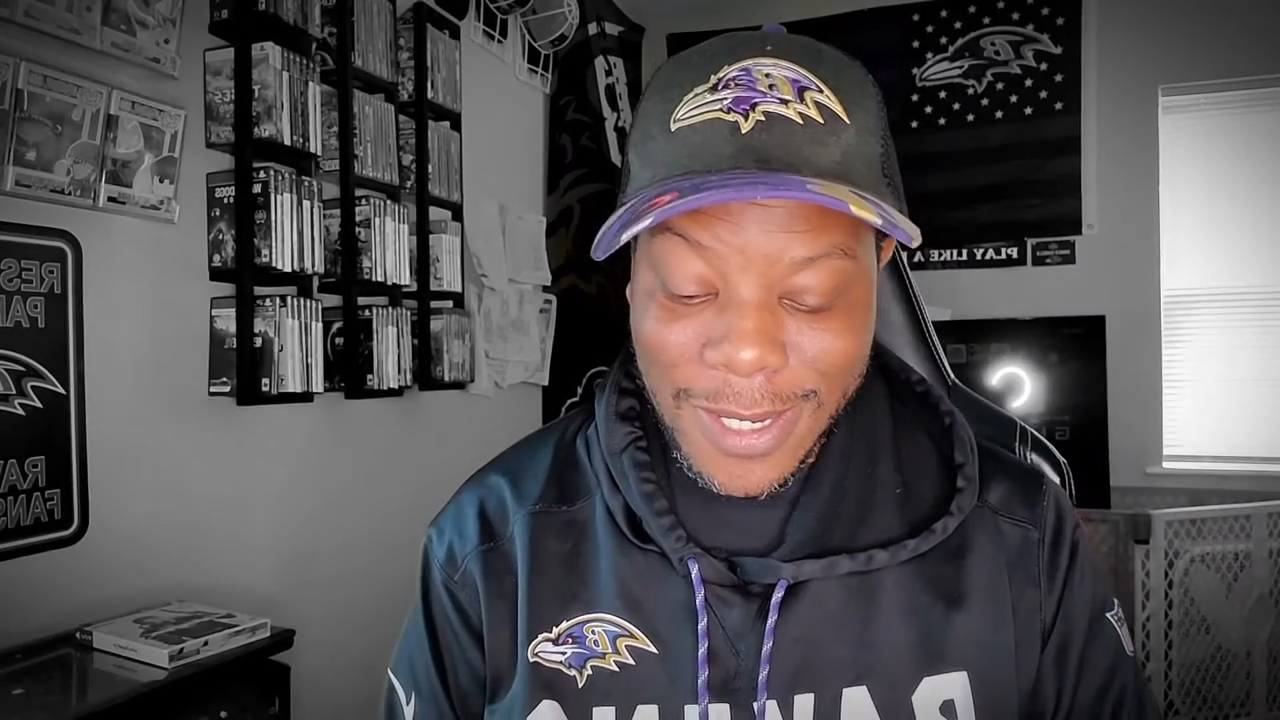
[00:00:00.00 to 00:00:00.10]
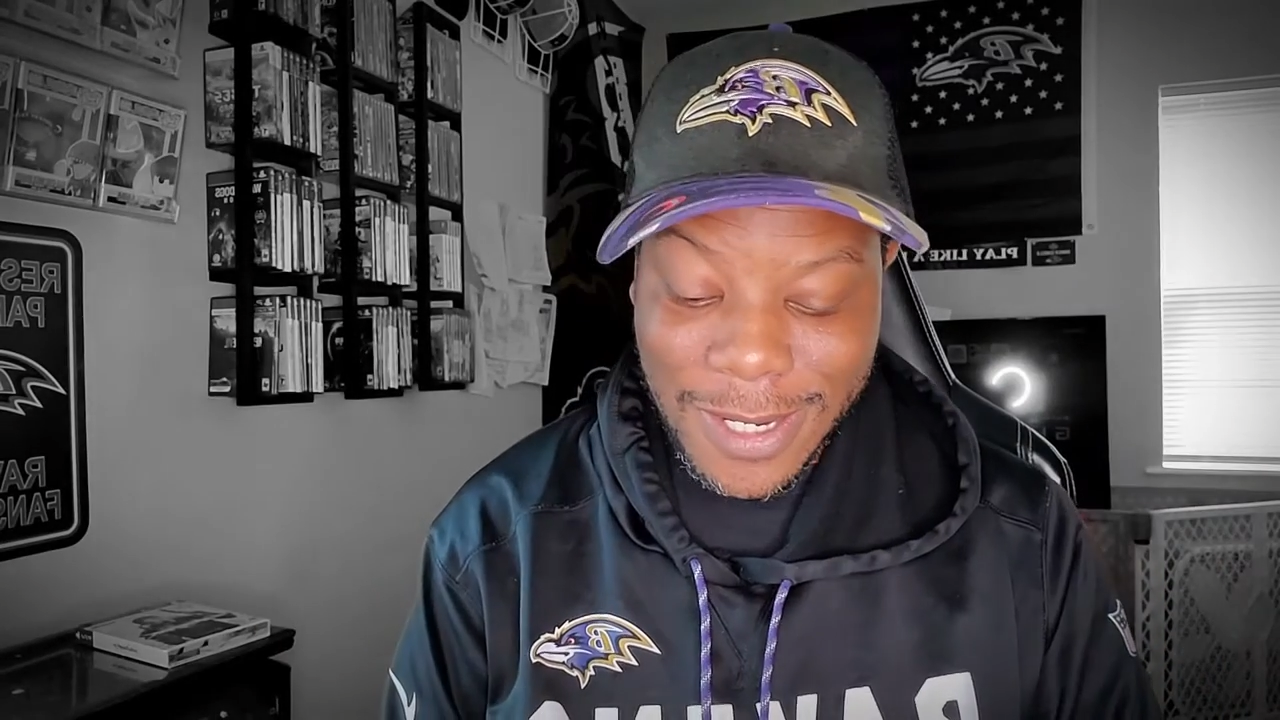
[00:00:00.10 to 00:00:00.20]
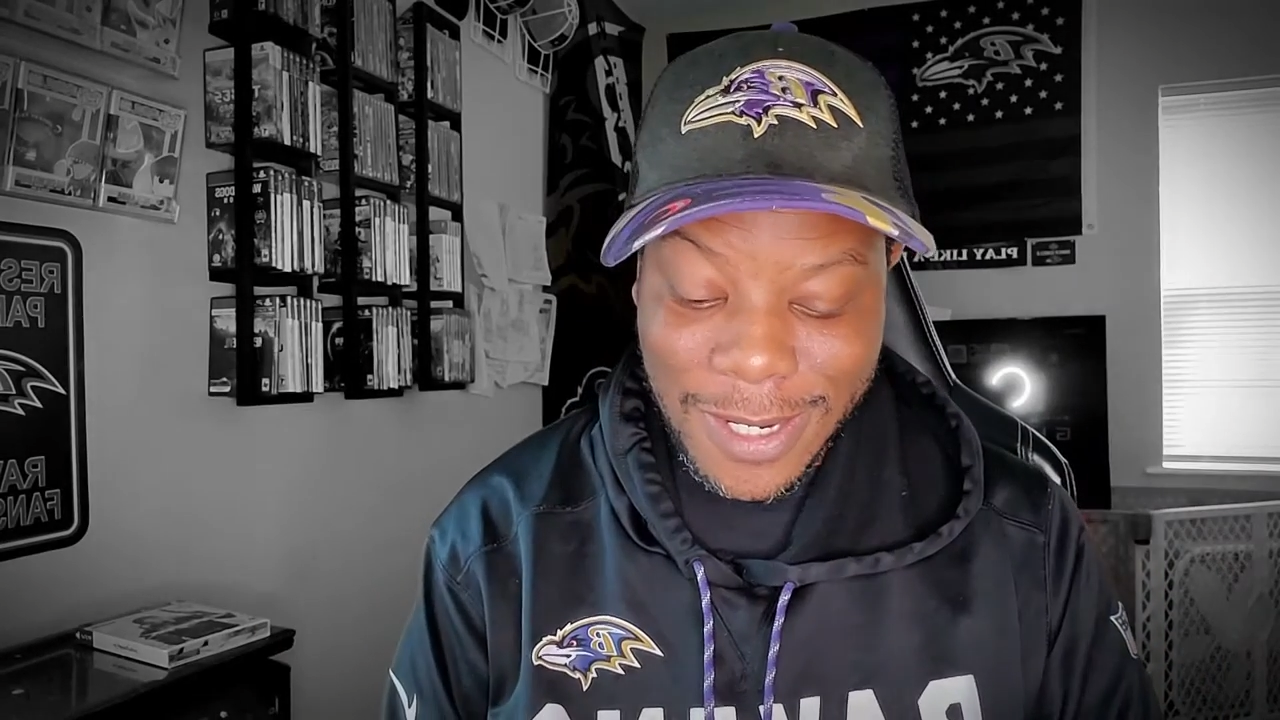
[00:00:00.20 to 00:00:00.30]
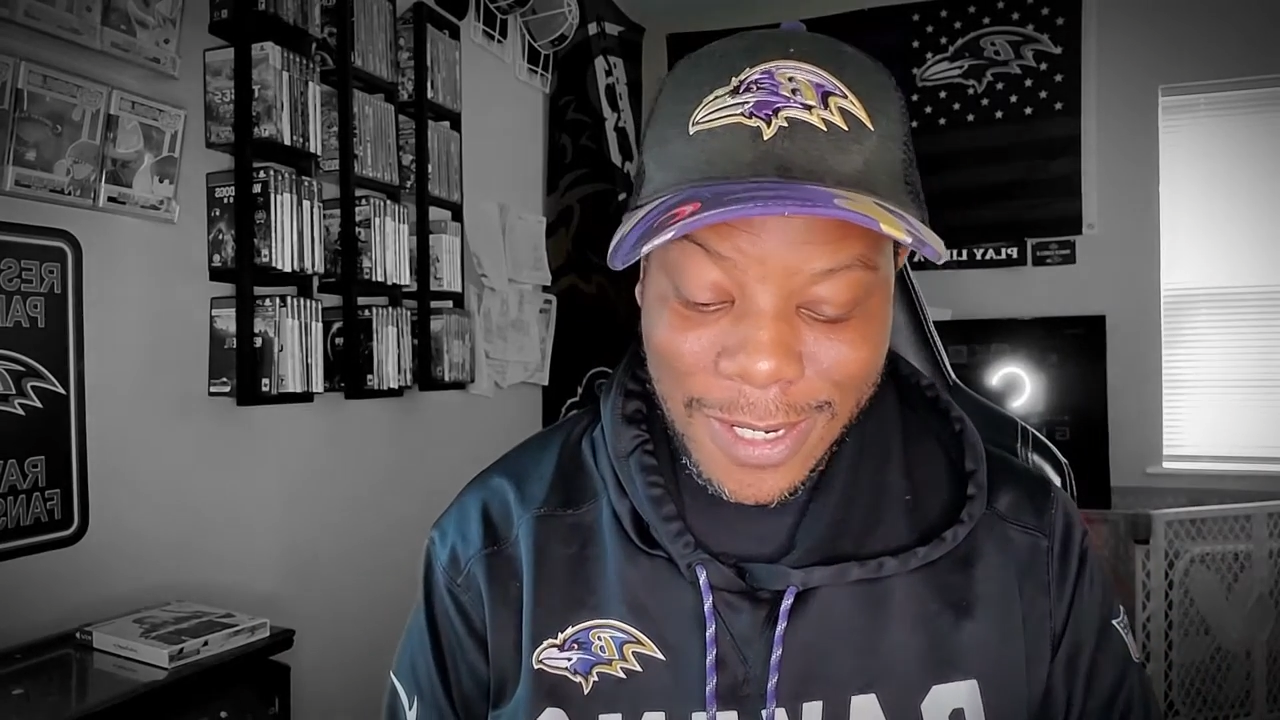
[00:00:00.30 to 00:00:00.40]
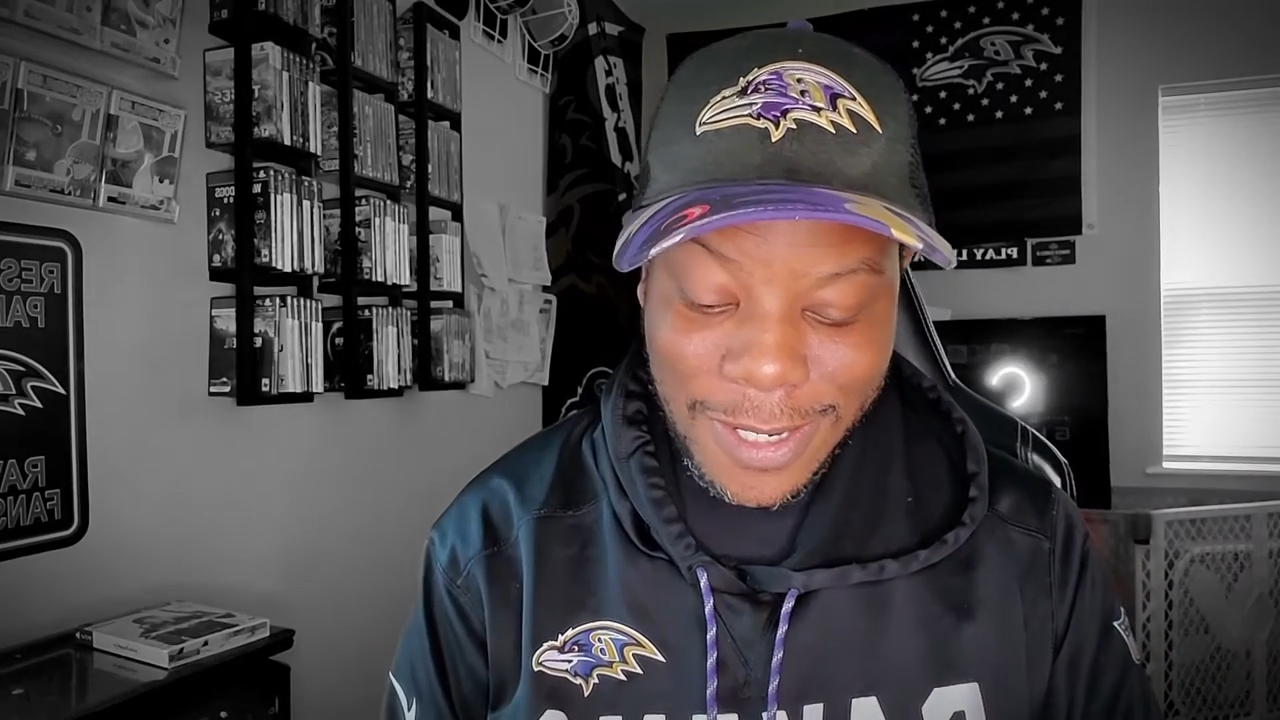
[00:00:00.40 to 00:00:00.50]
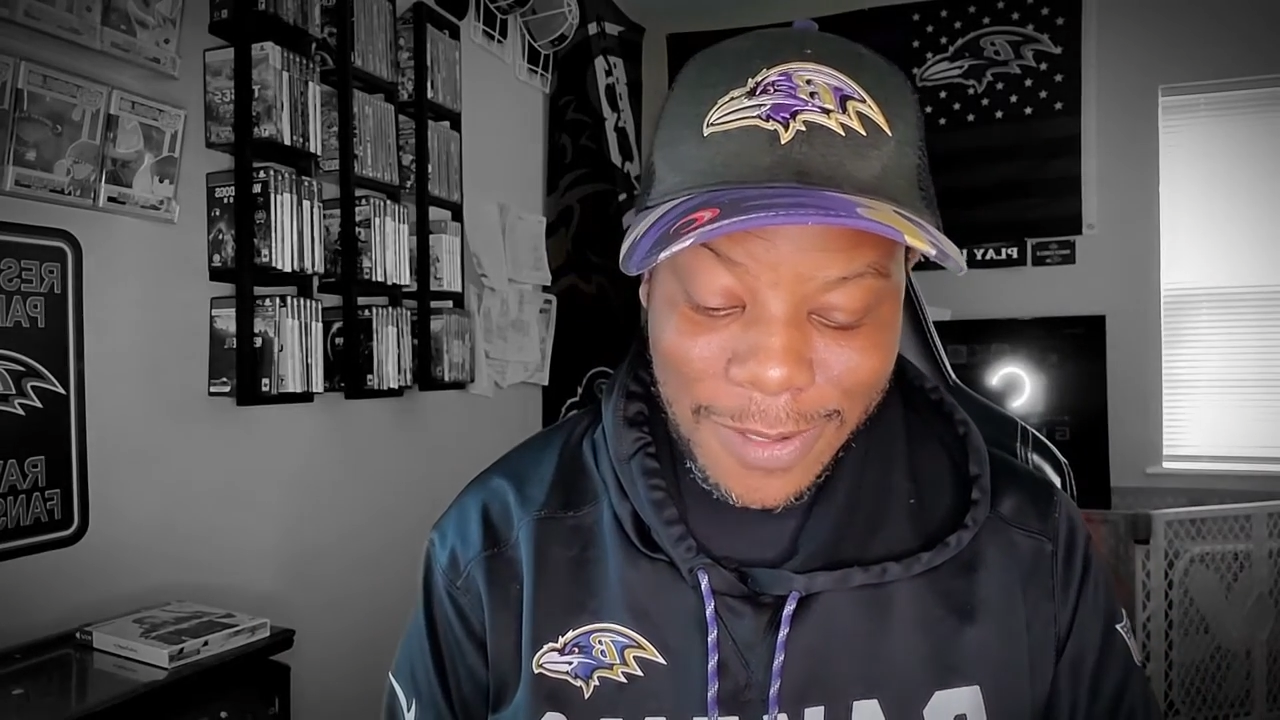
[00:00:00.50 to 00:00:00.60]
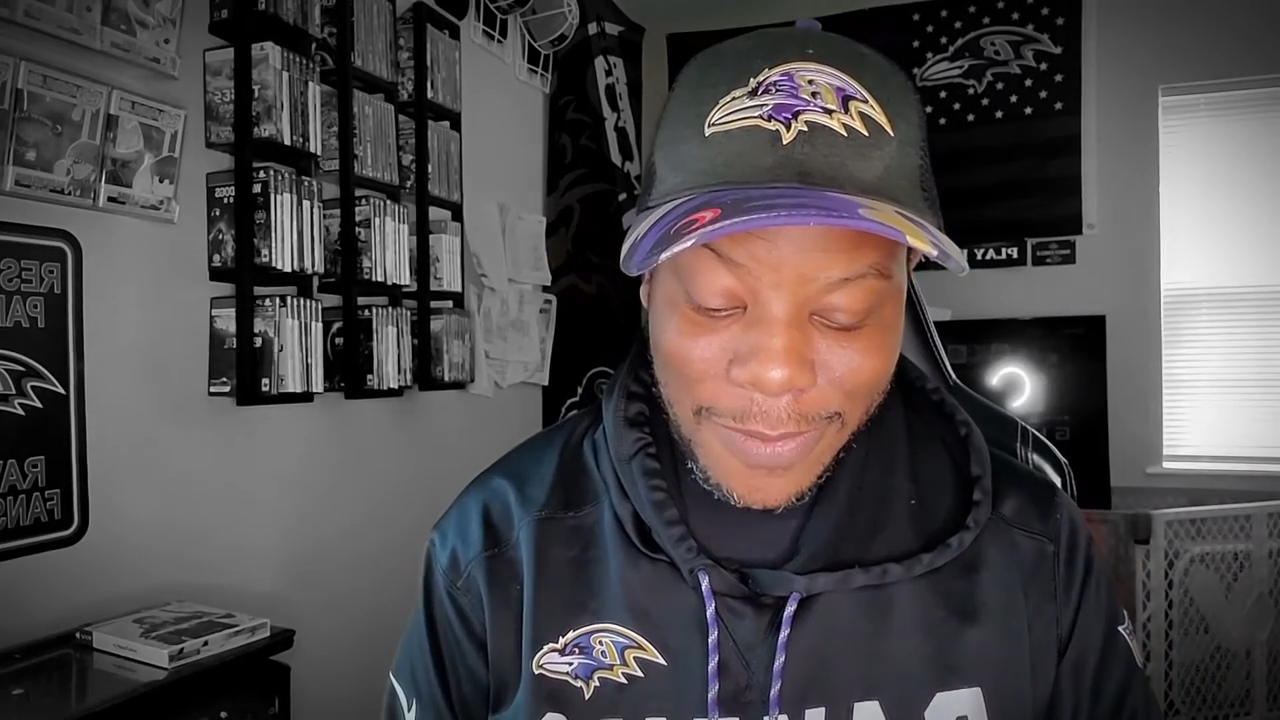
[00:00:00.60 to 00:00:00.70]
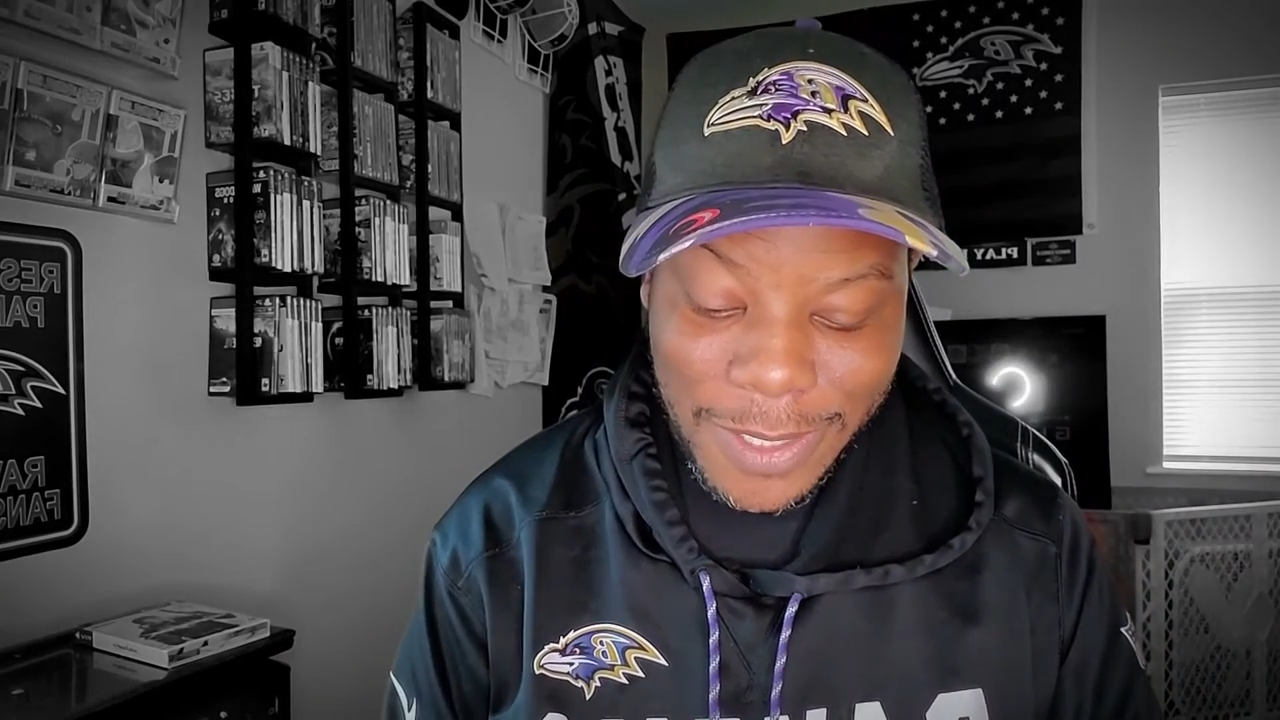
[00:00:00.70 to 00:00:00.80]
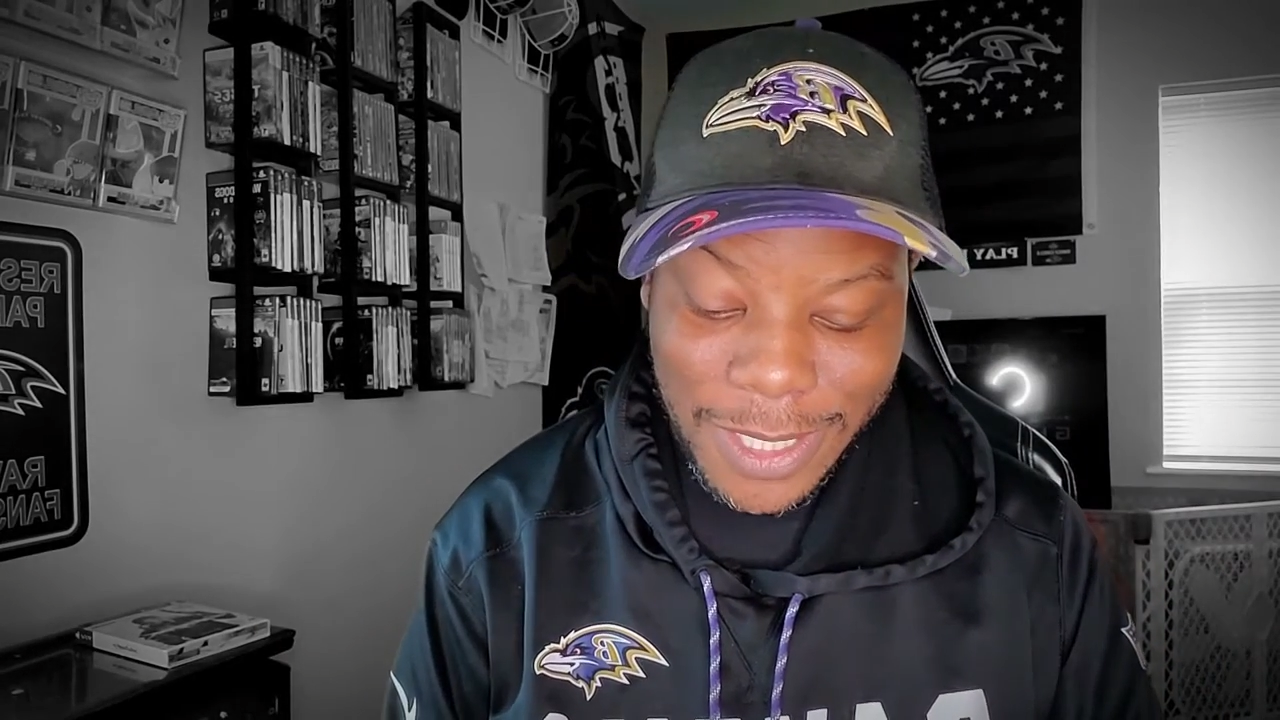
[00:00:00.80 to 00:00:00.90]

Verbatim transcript: Um, would